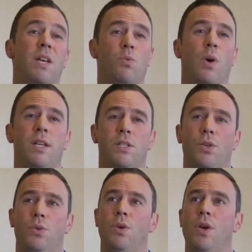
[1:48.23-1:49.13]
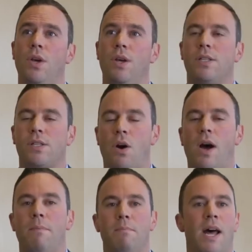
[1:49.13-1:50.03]
best way to
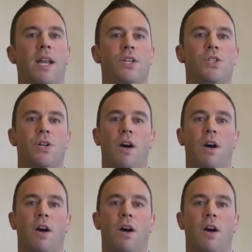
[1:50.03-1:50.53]
time manage.